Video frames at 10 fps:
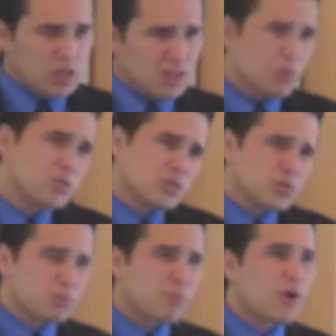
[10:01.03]
There was
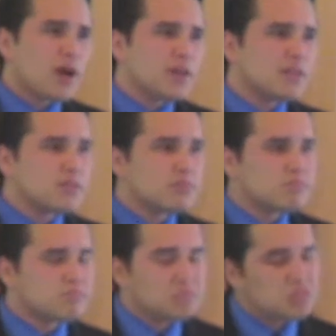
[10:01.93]
also pride.
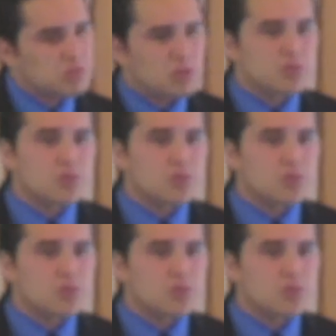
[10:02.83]
There was